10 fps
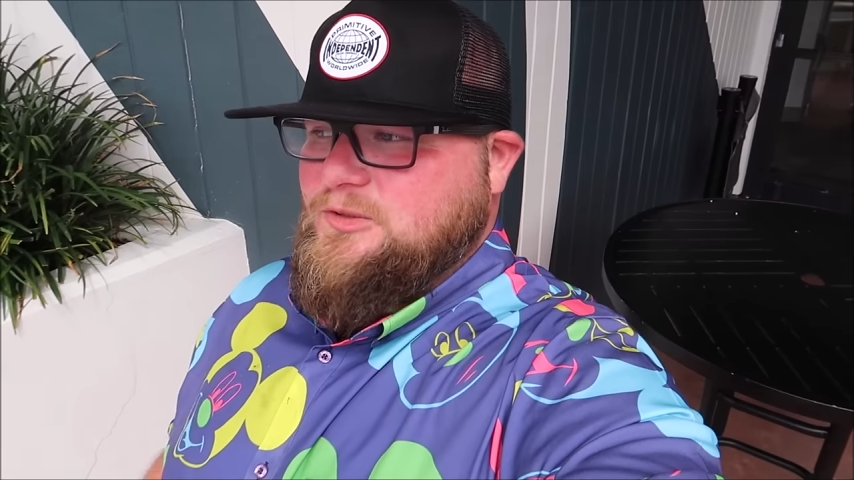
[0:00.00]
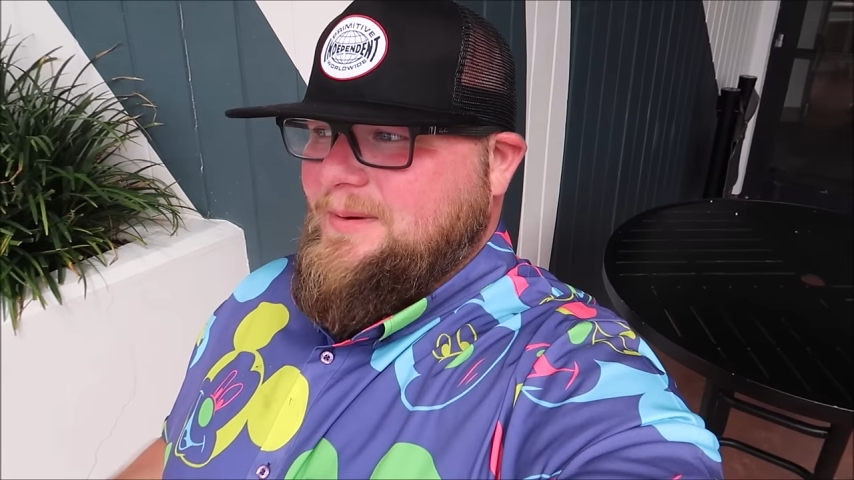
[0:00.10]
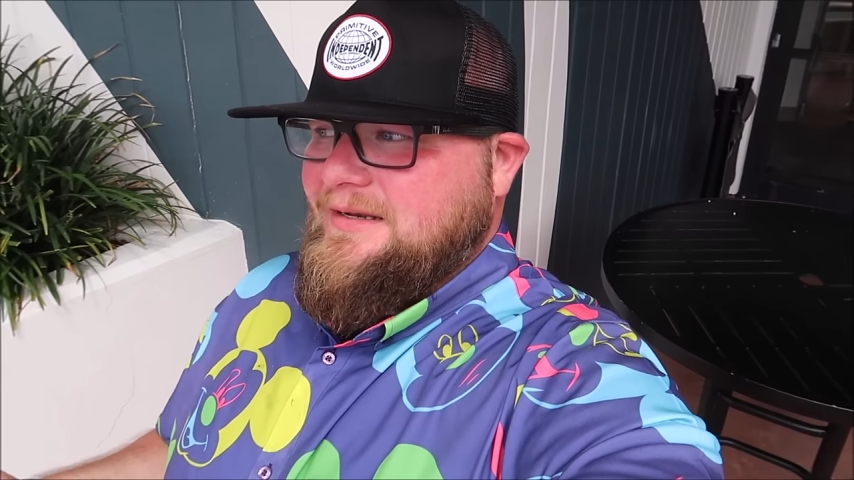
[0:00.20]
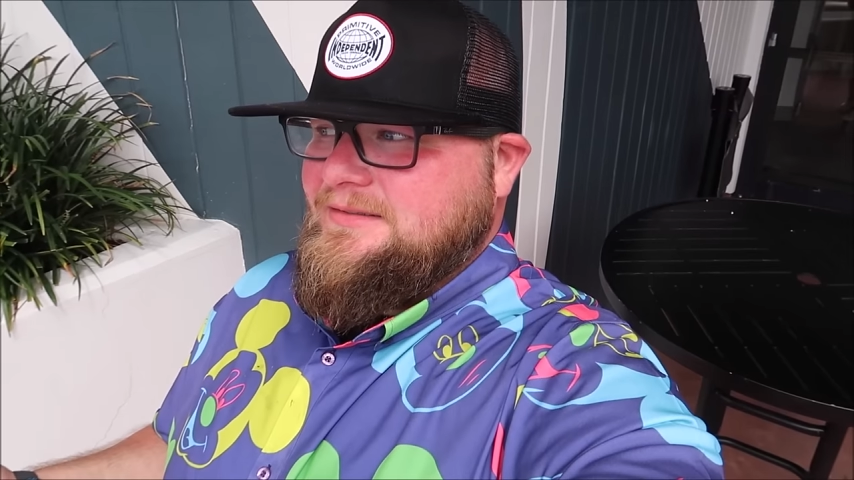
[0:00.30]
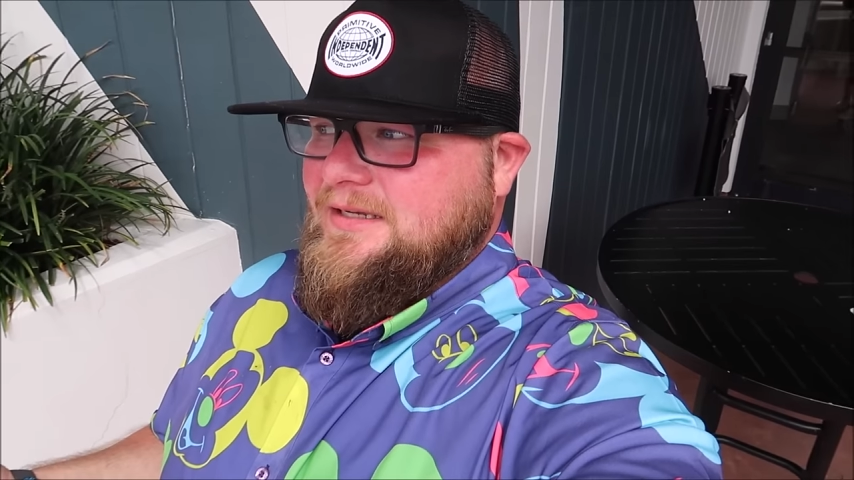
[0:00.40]
we
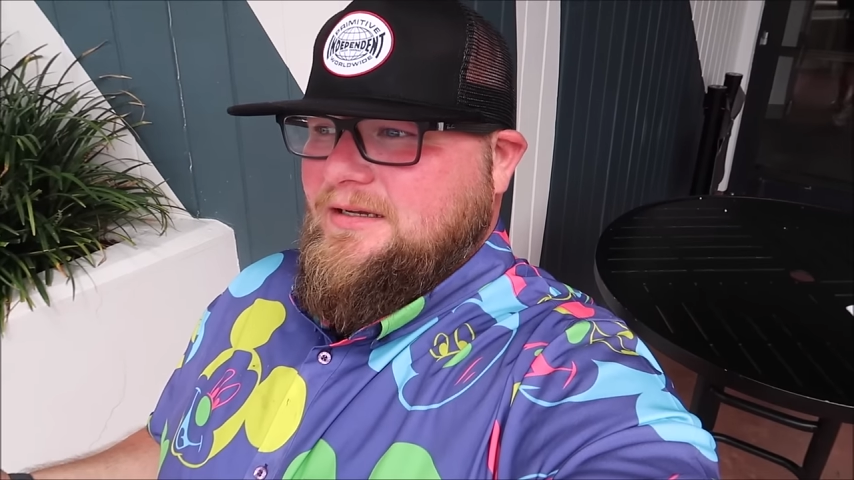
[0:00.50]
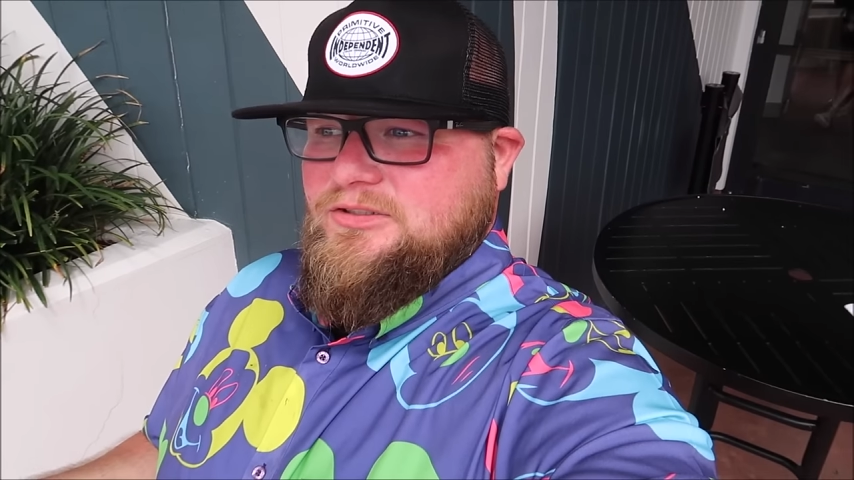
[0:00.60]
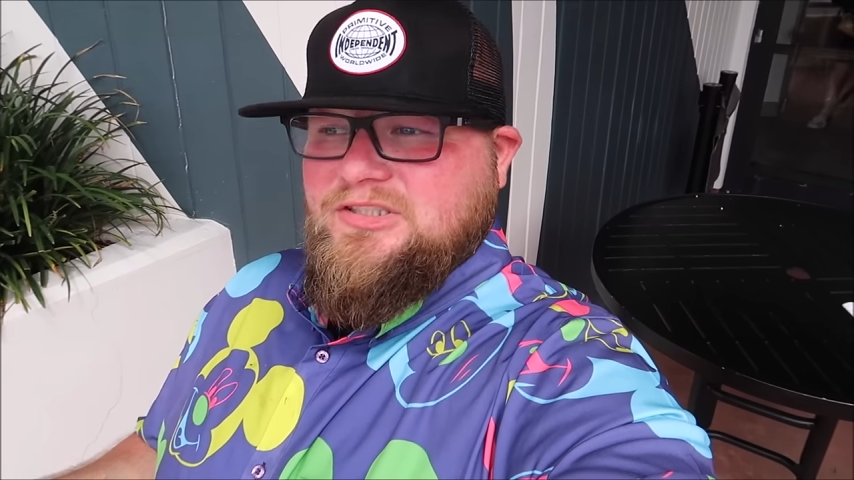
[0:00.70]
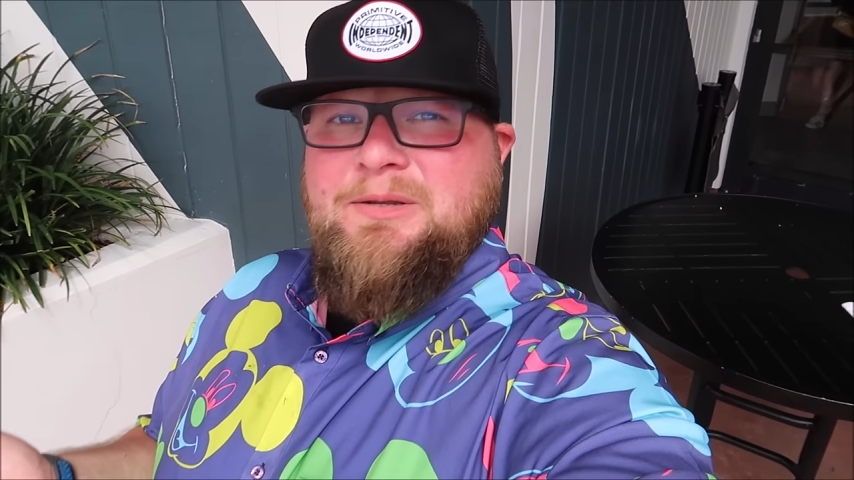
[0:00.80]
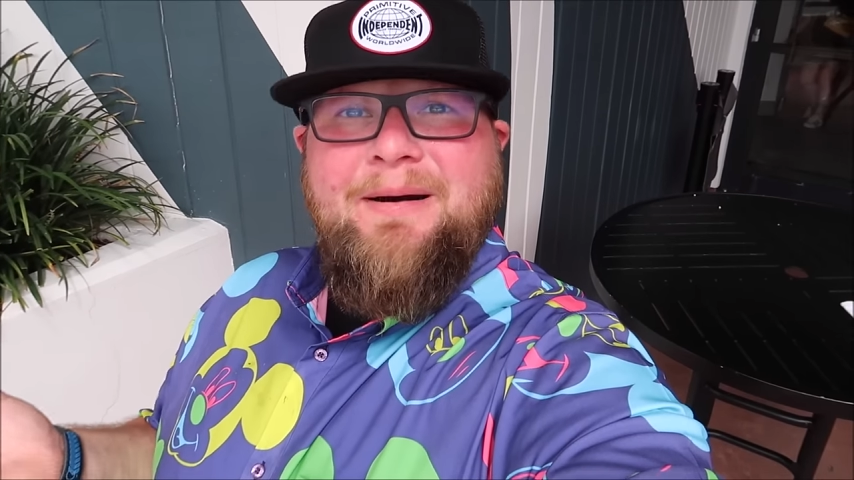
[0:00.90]
spent uh,
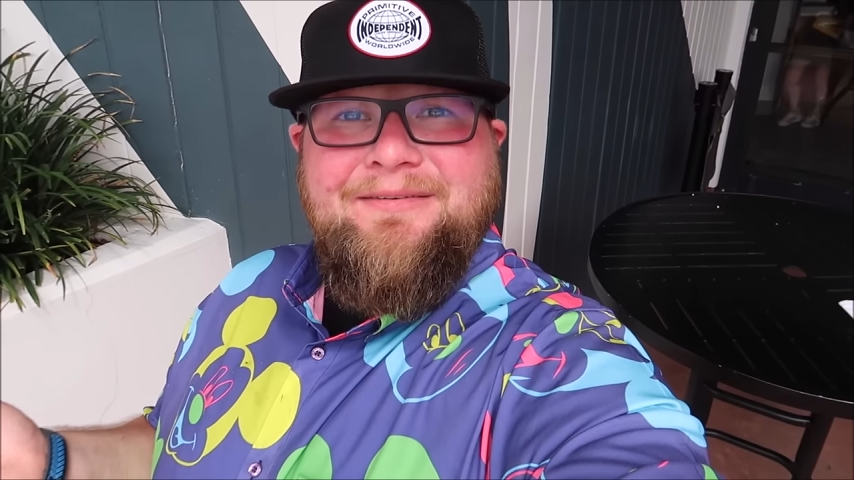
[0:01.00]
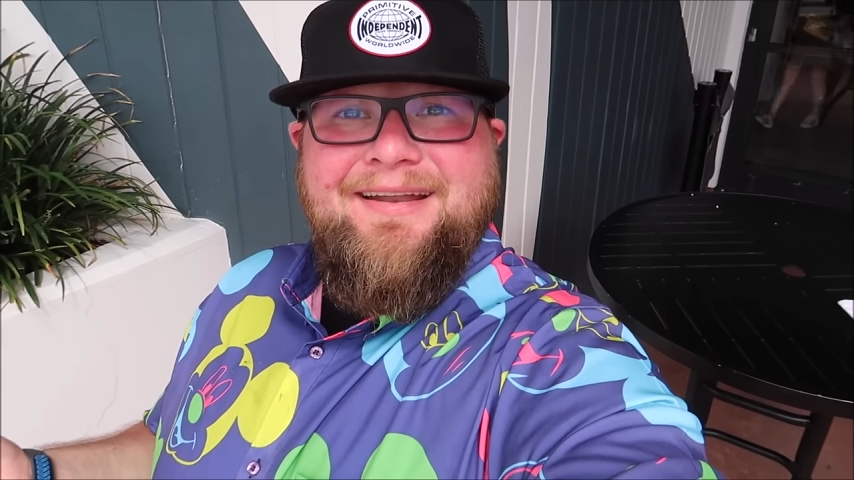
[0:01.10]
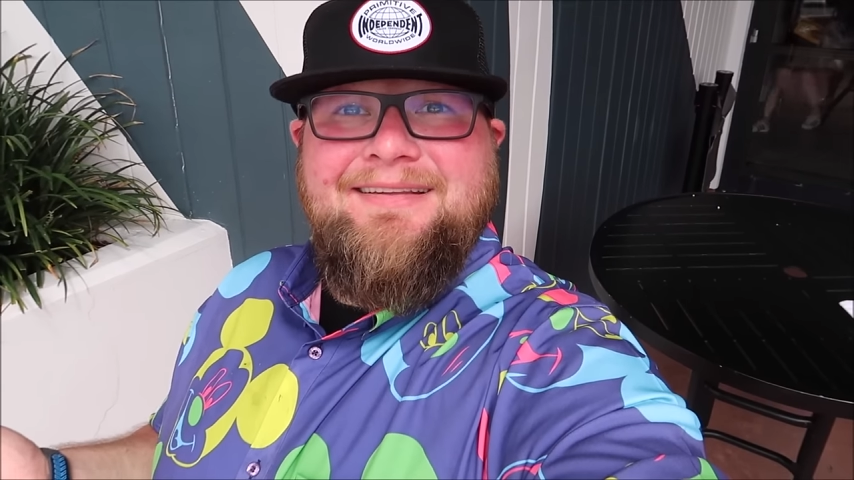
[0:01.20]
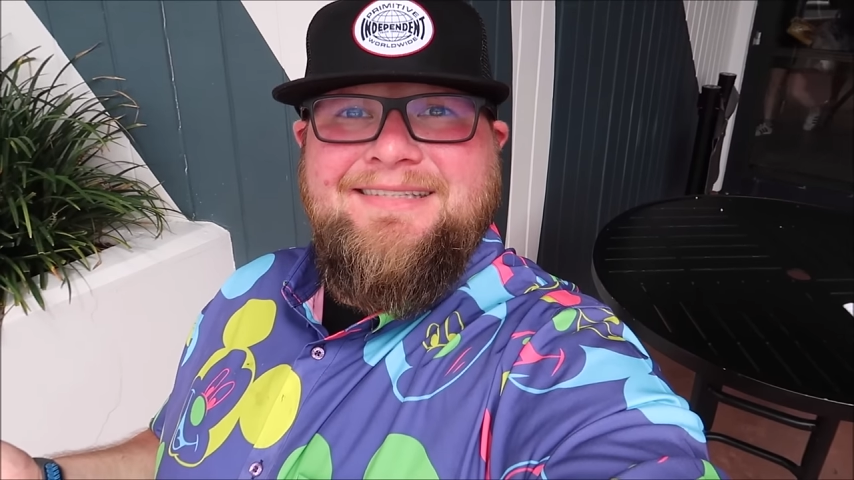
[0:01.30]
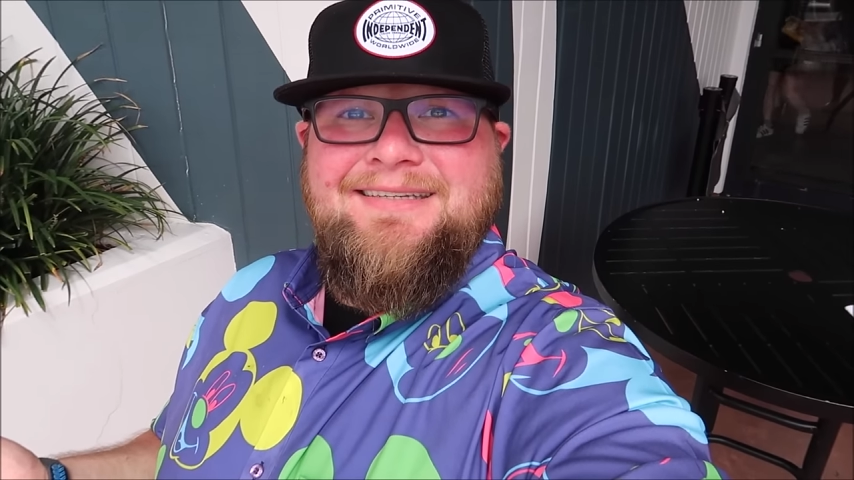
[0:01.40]
just about
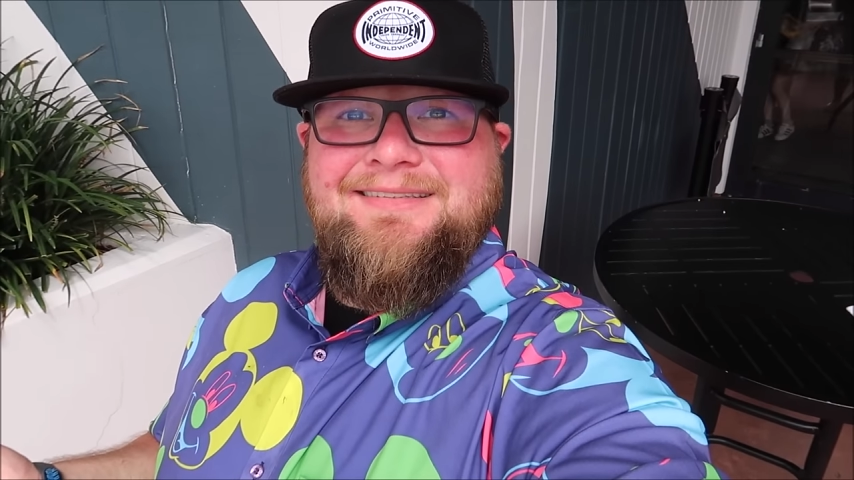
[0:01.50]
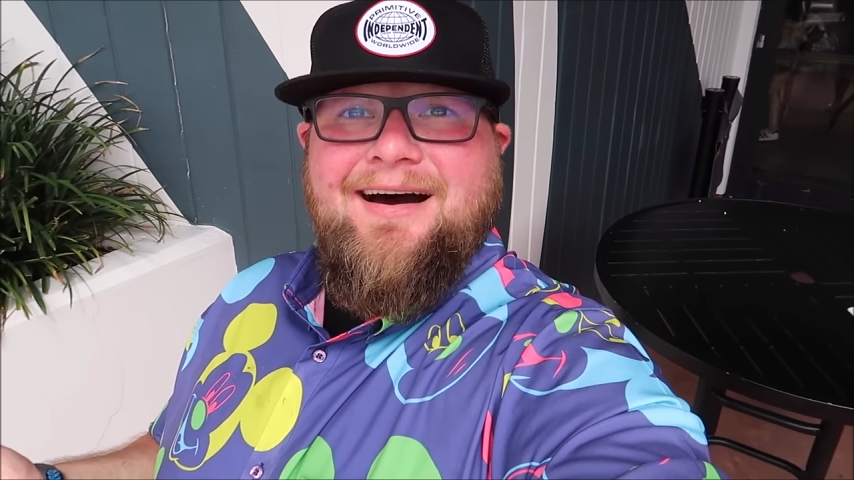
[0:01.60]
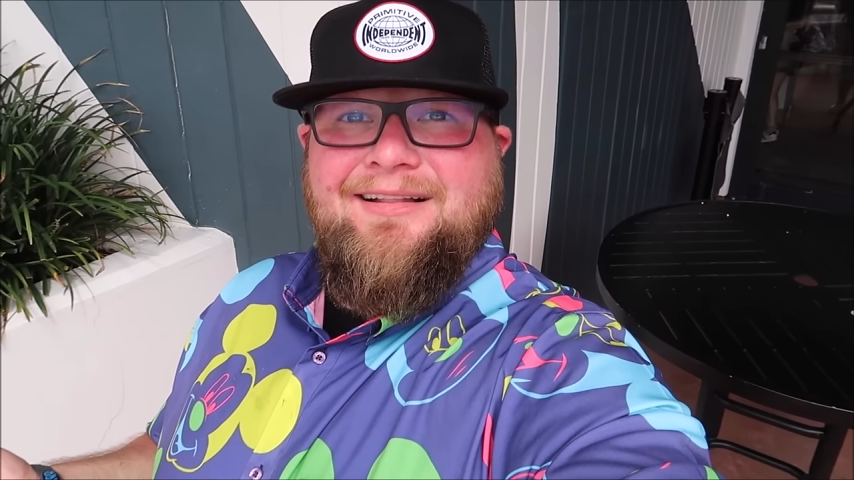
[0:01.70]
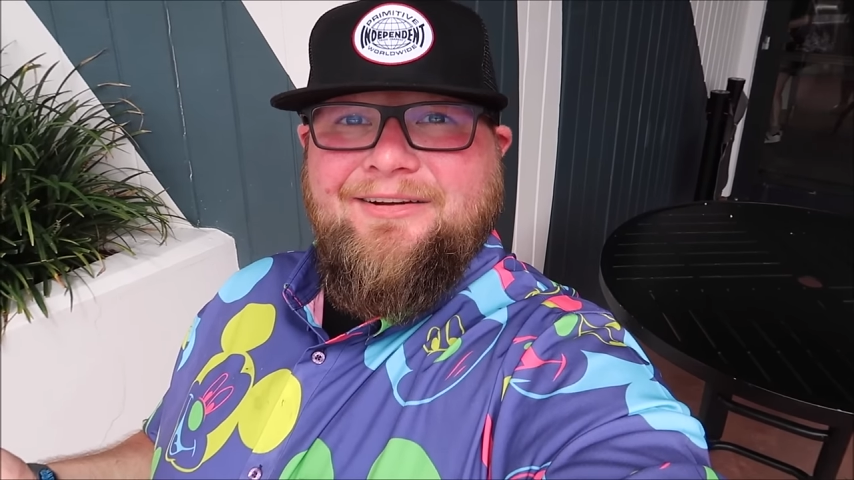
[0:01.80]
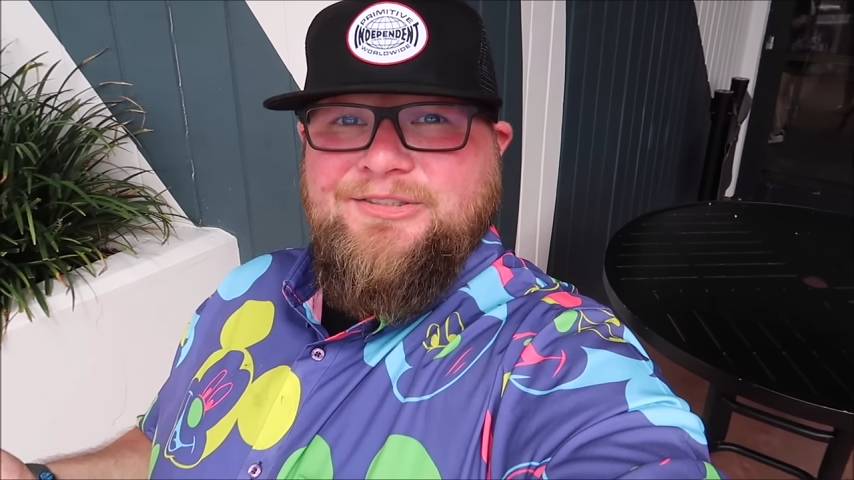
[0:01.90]

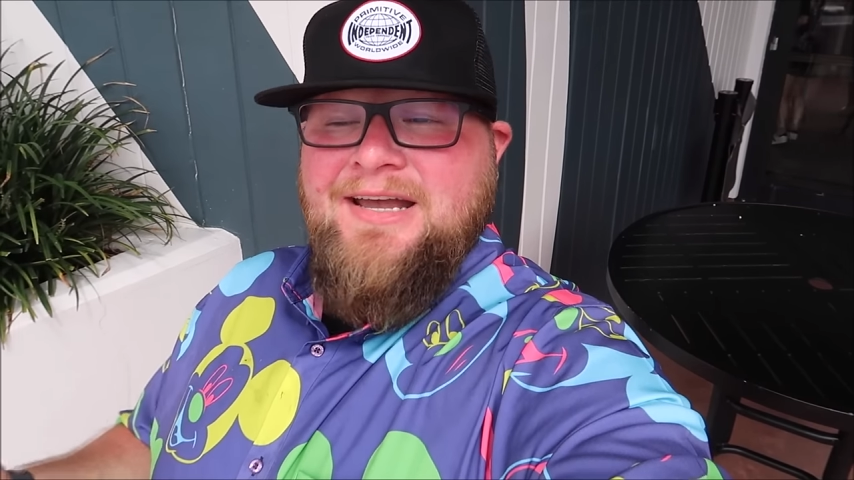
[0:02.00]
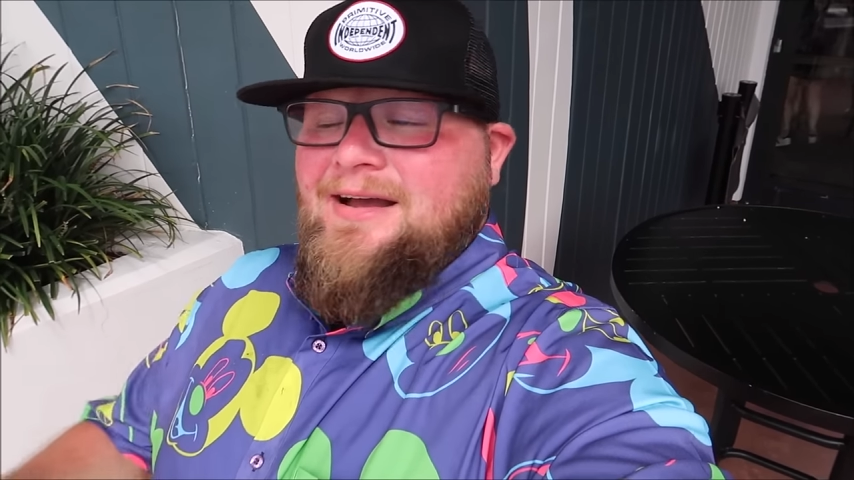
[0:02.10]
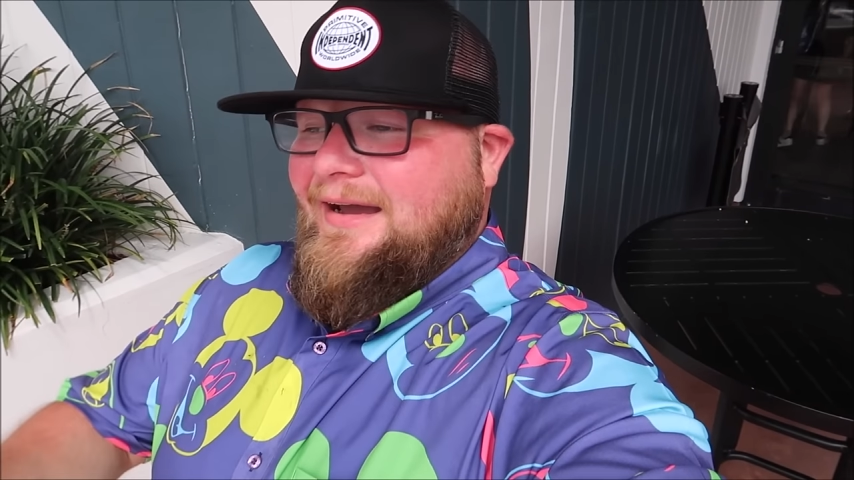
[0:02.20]
$19.